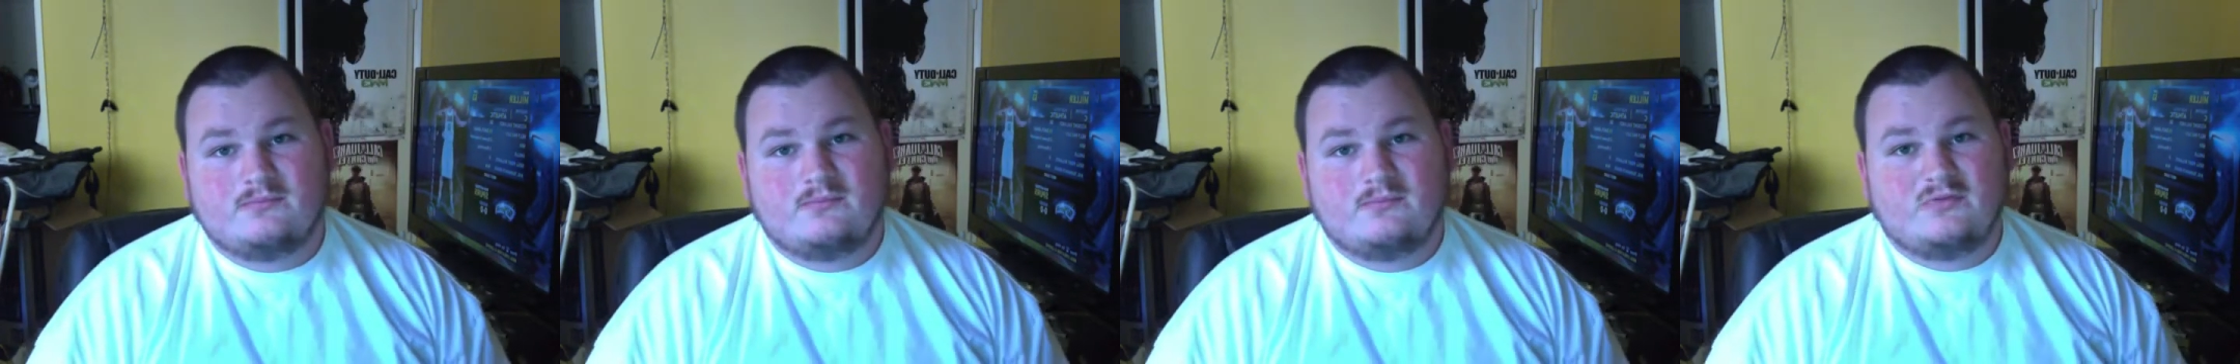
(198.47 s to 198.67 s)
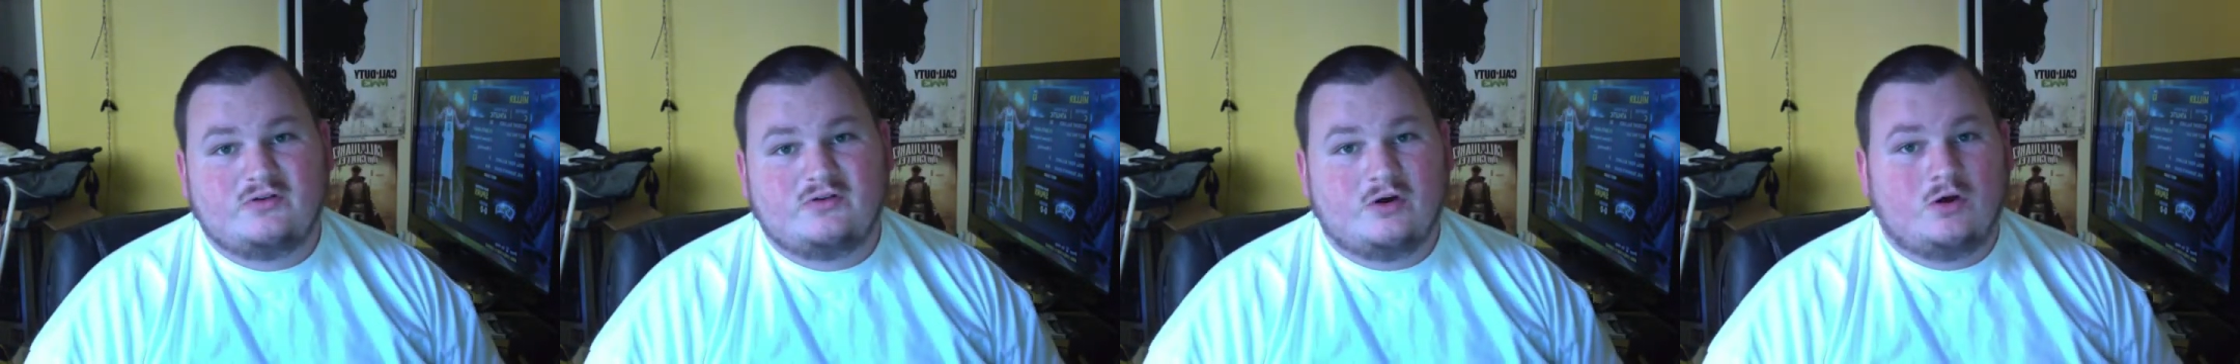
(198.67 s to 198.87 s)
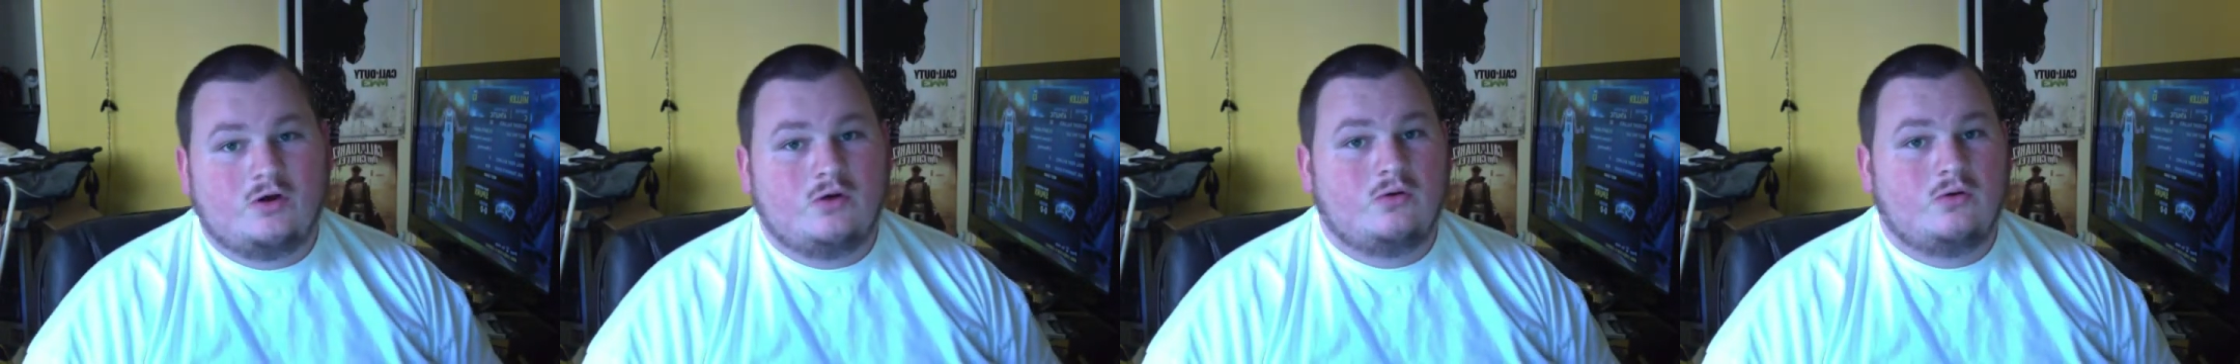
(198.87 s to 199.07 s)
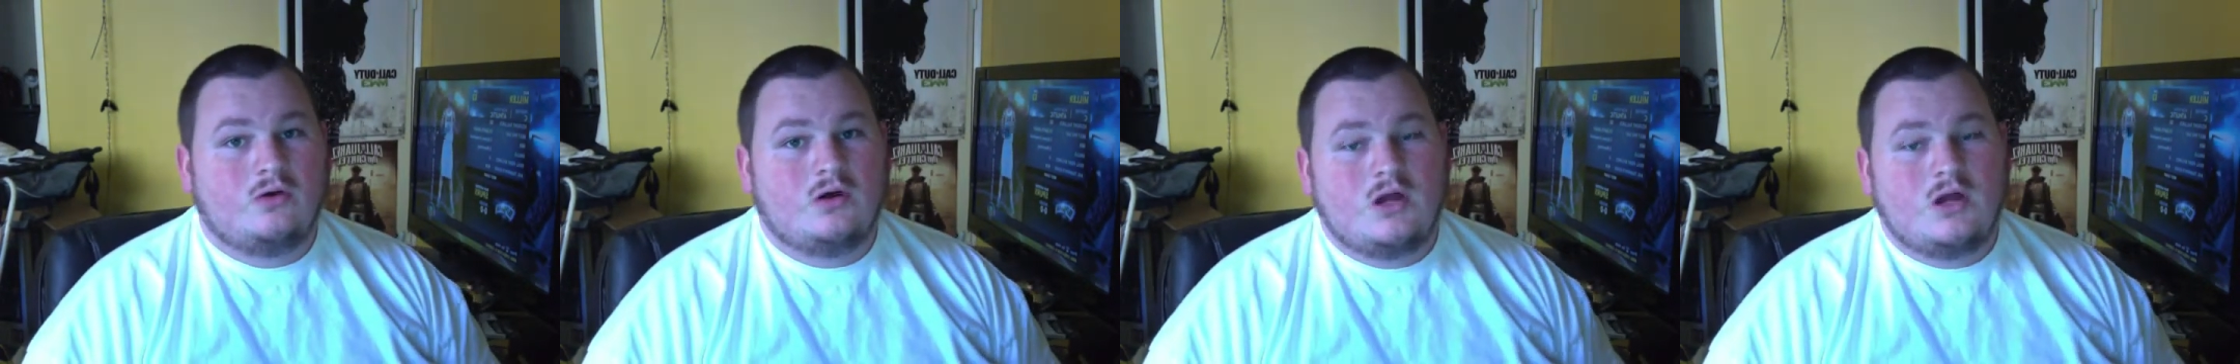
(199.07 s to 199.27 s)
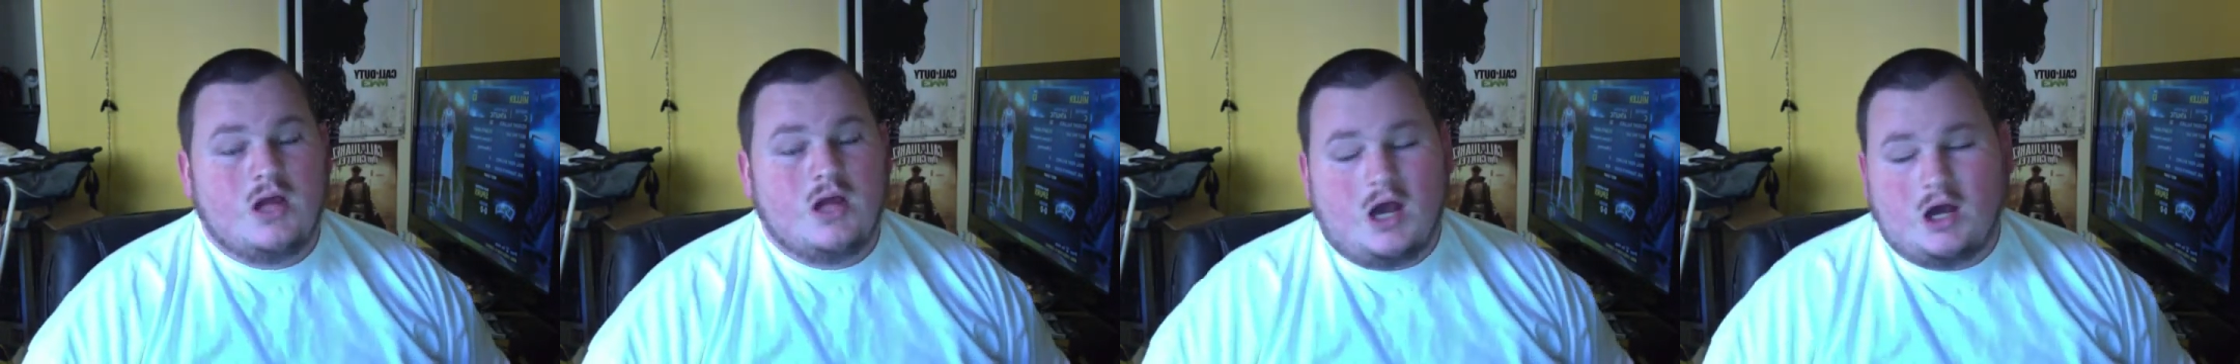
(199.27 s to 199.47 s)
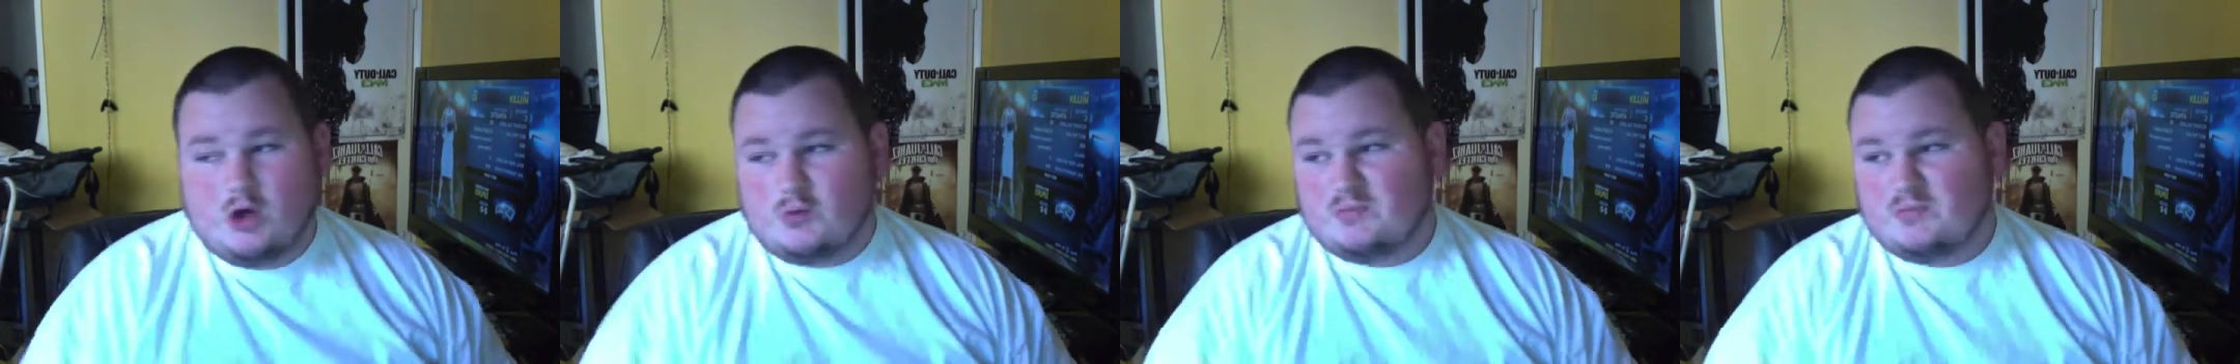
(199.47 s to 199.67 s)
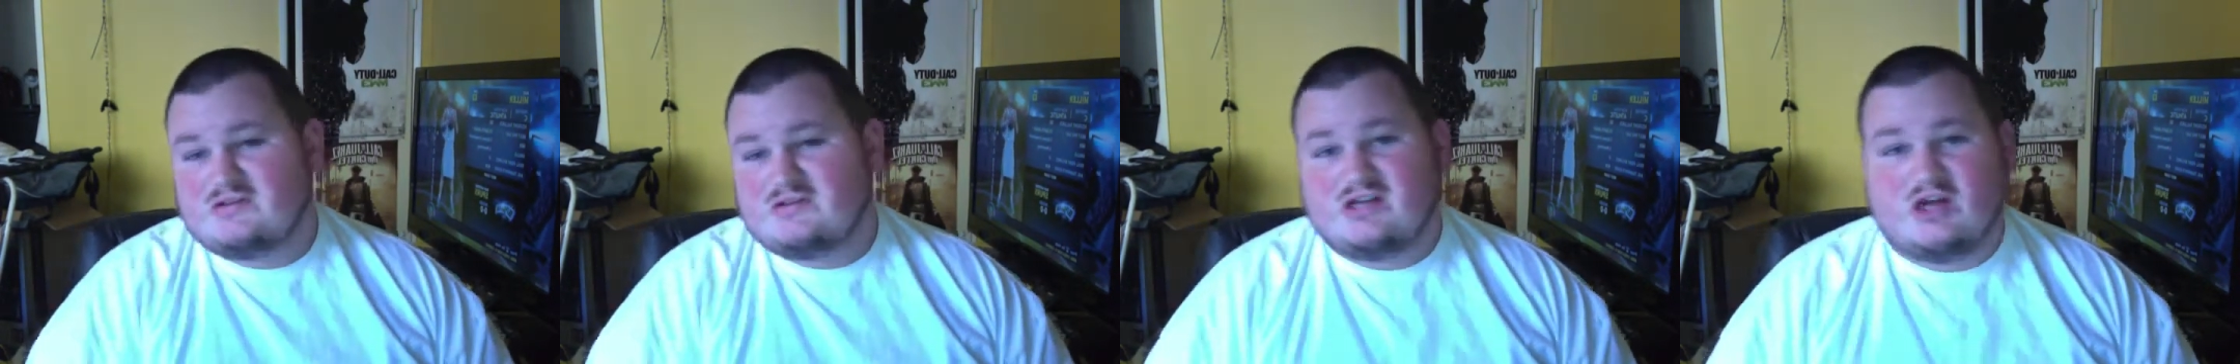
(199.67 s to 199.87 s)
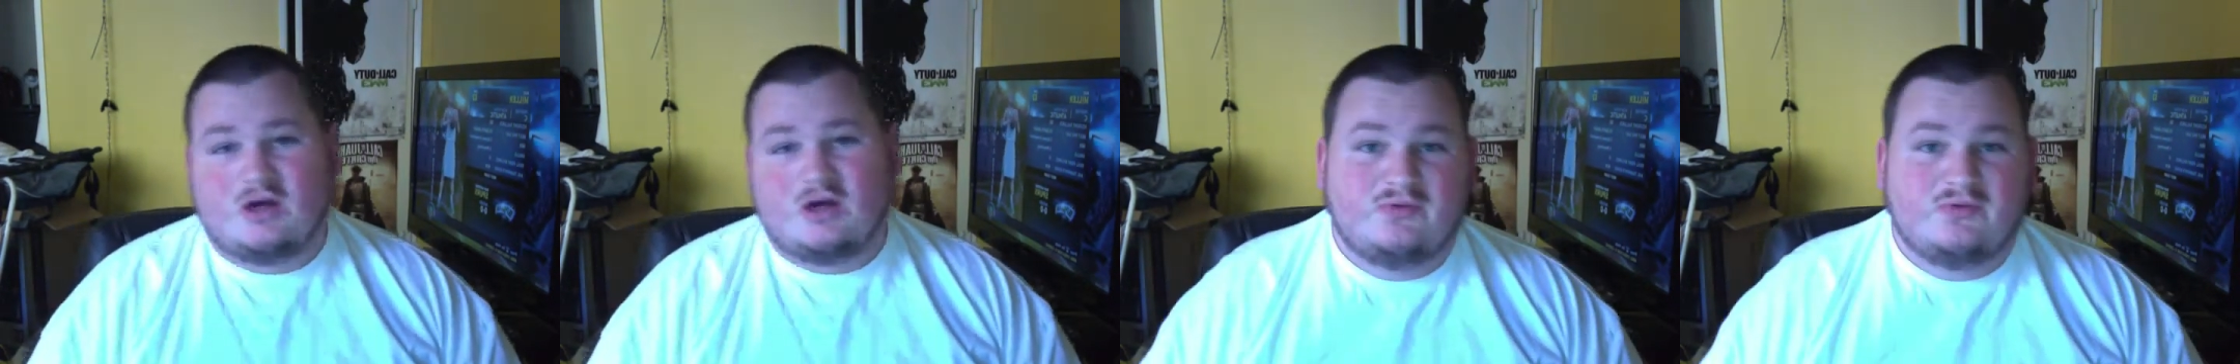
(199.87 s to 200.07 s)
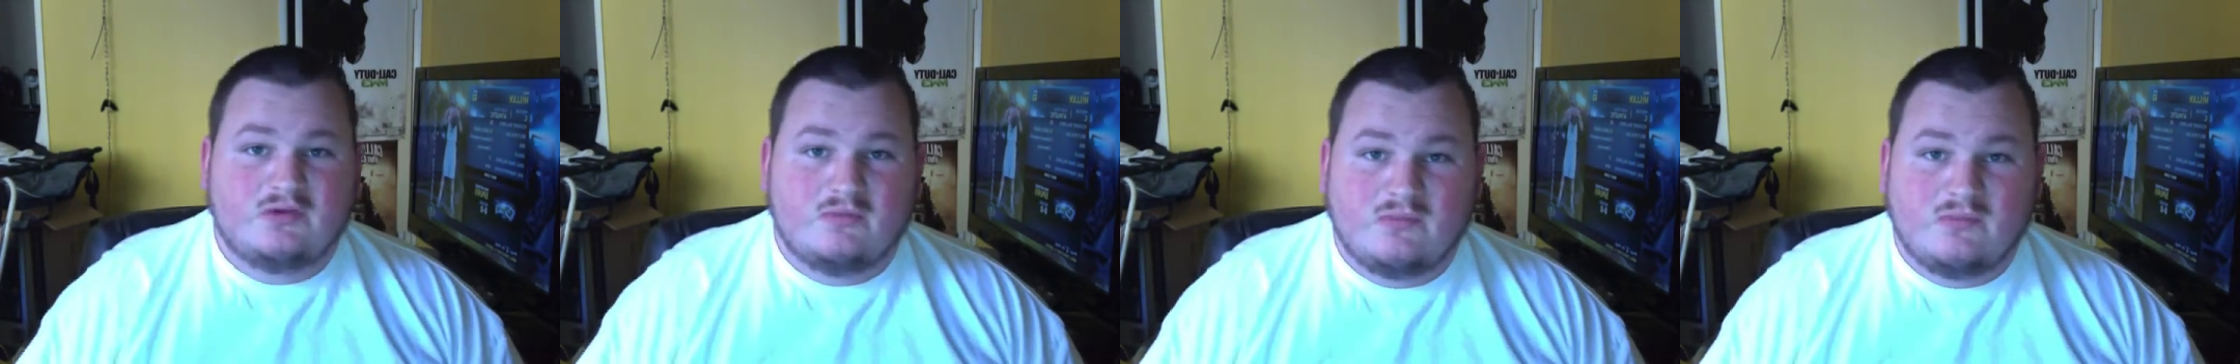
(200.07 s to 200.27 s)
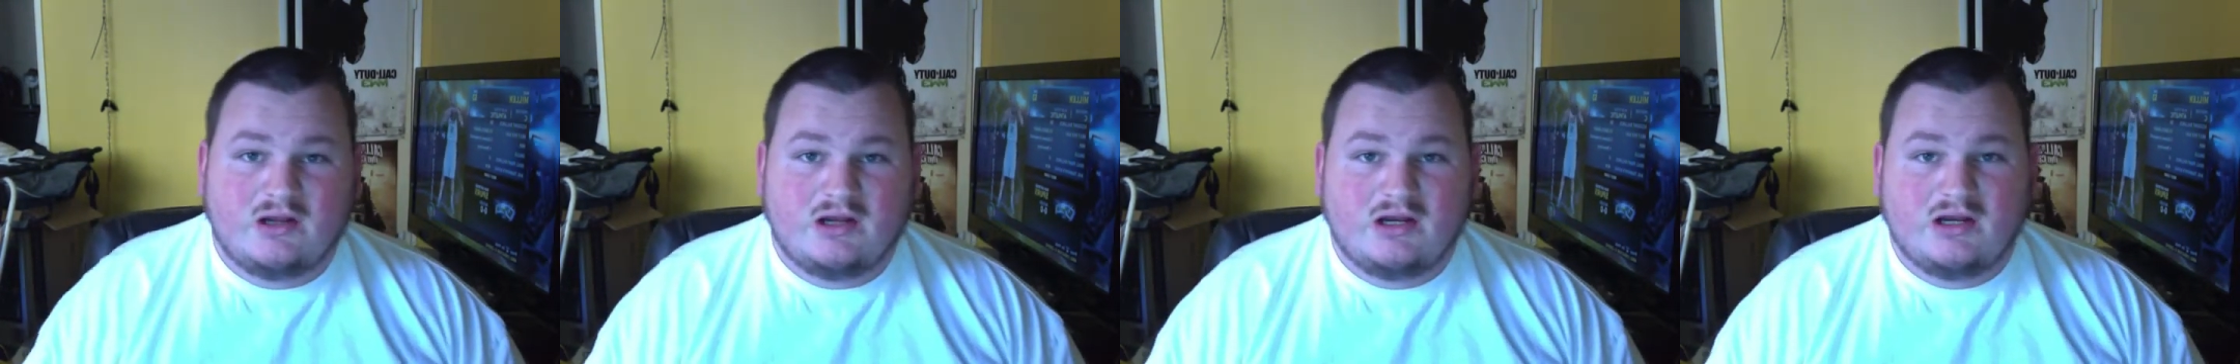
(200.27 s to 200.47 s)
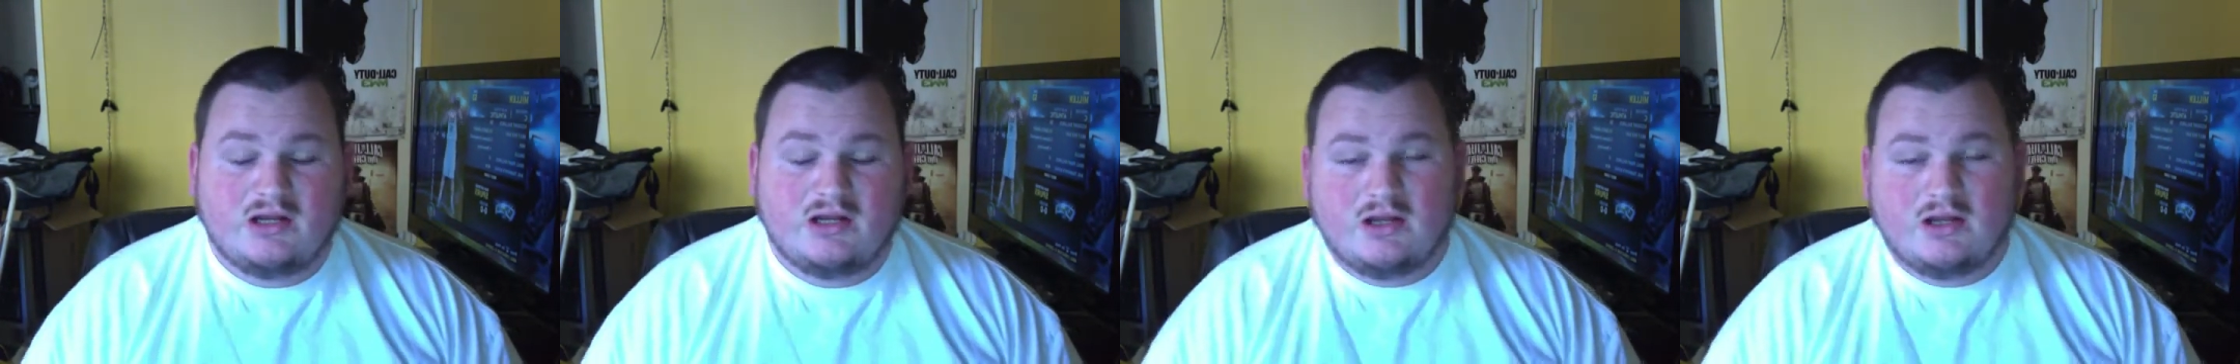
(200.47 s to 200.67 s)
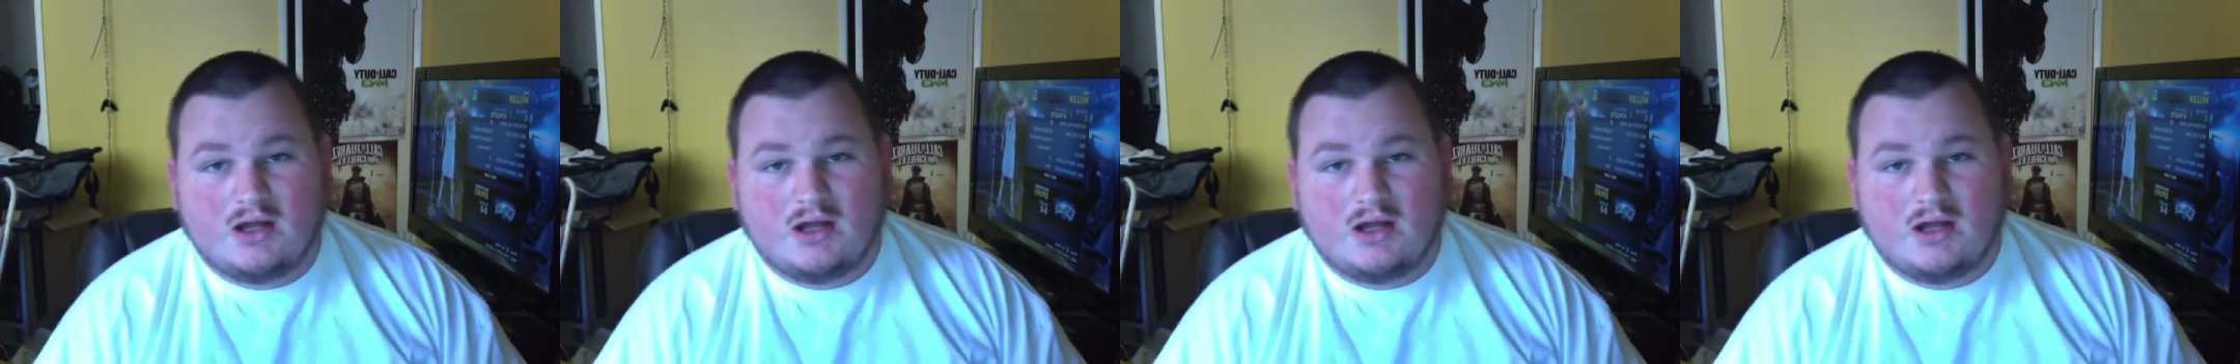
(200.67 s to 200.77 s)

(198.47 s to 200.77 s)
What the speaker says: So I hope this helps somebody.